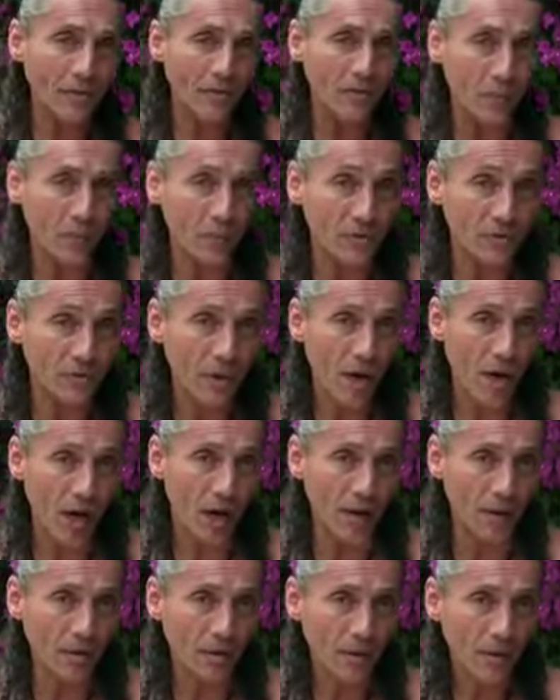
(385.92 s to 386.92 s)
from the
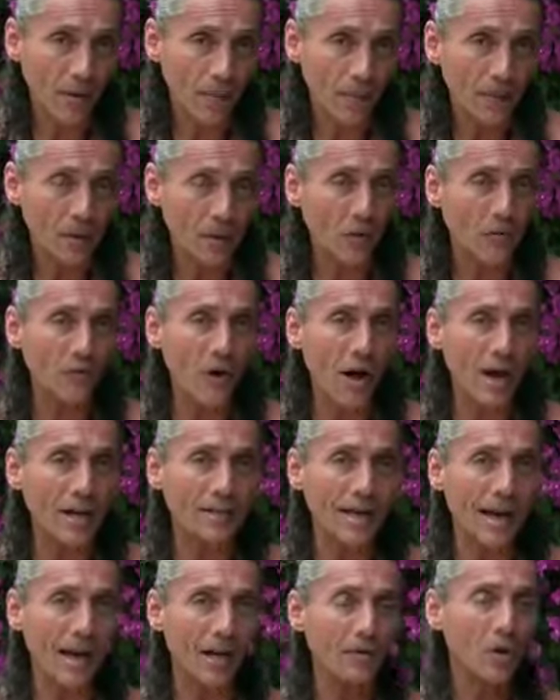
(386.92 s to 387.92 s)
sun, you'll
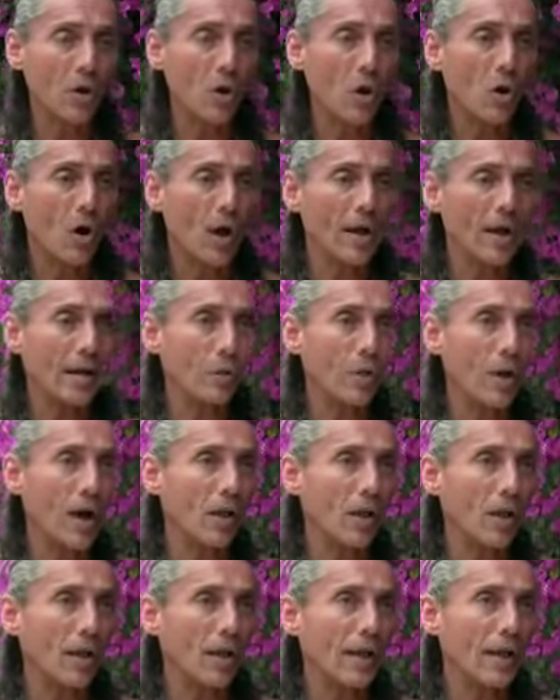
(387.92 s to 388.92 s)
find out,
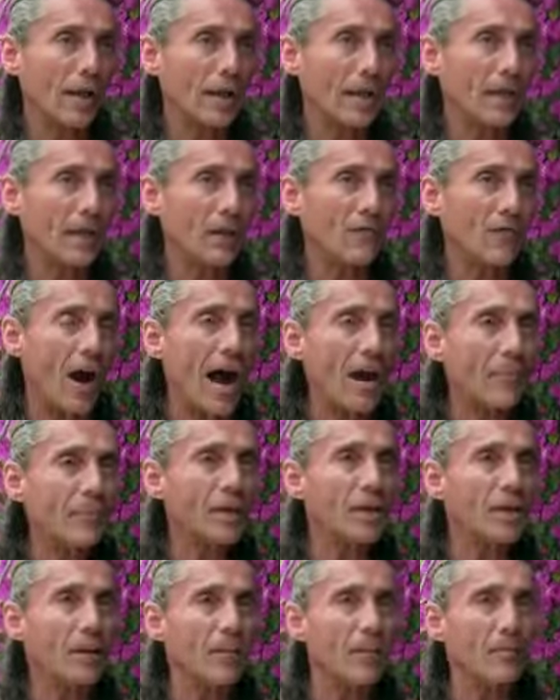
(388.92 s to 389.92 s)
well, if I'm
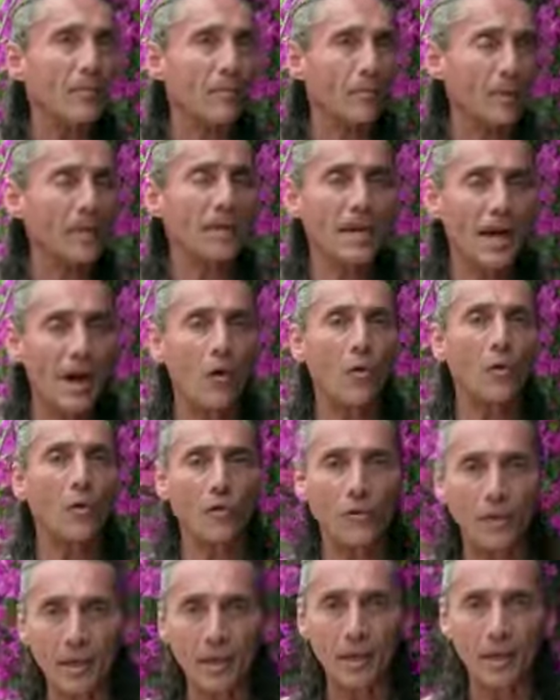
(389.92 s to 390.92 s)
going to be
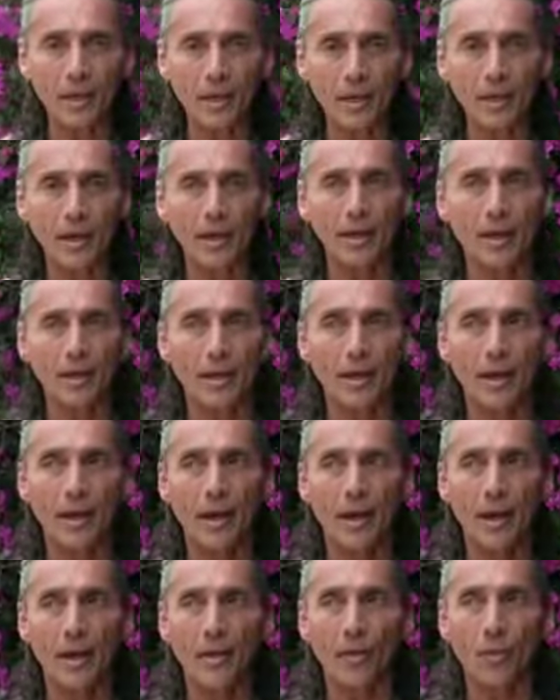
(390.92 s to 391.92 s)
healthy,
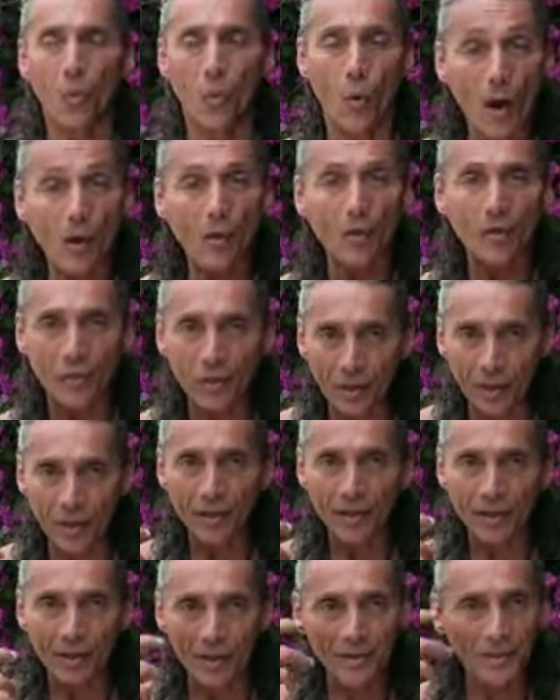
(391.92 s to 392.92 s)

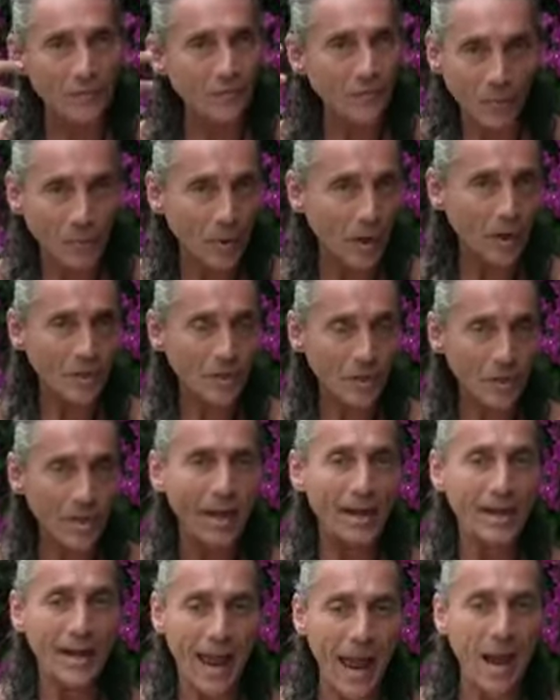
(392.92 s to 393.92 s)
wealthy is information,
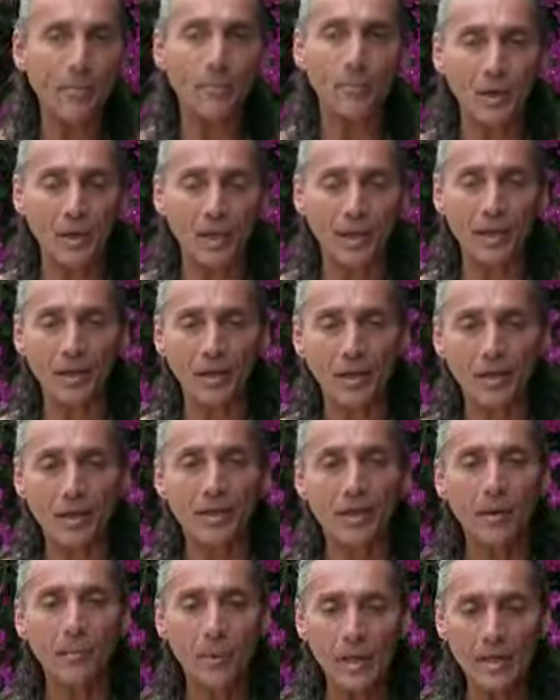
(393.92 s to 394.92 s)
and happy,
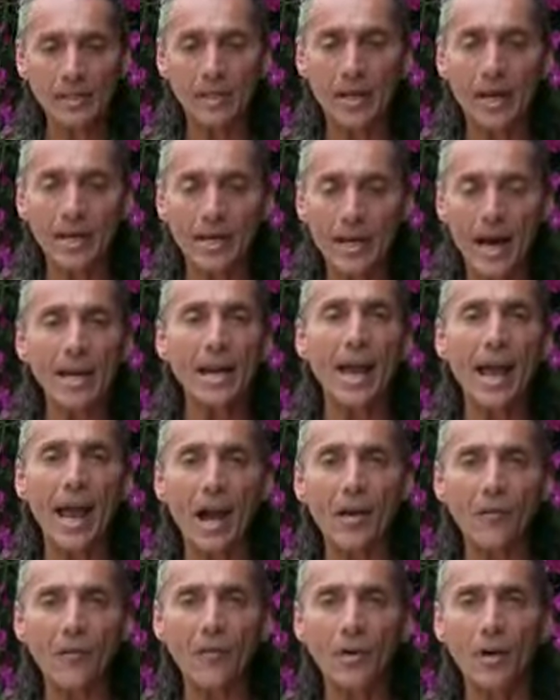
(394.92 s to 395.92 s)
that means that I got to
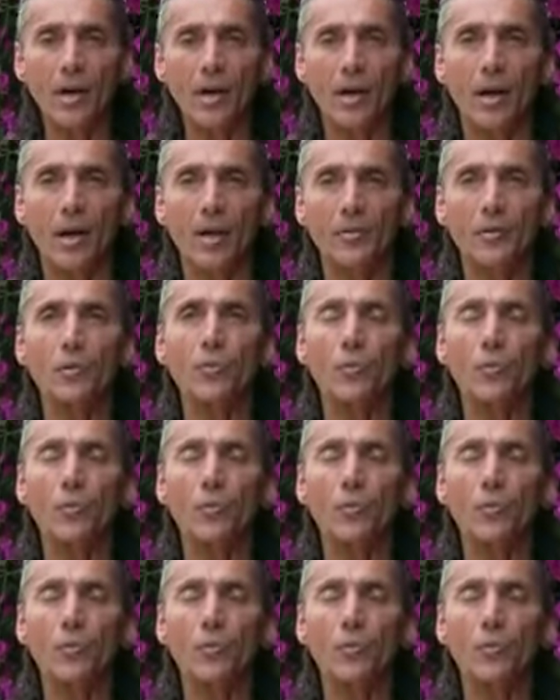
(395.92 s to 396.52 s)
have the